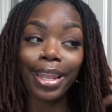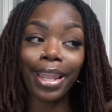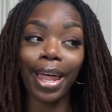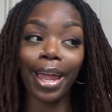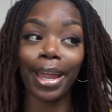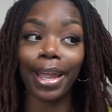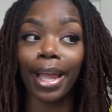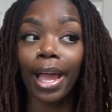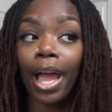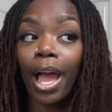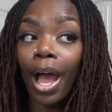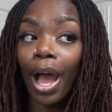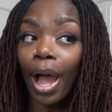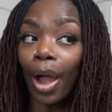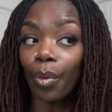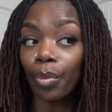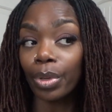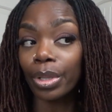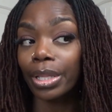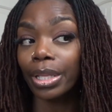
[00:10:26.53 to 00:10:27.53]
Like I
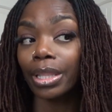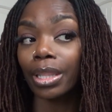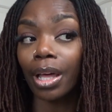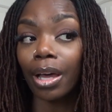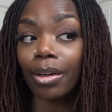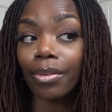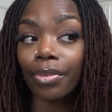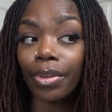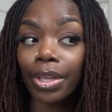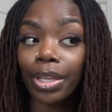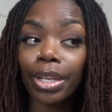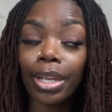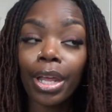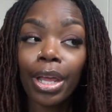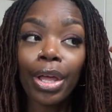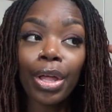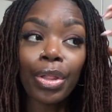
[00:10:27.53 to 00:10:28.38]
really love it.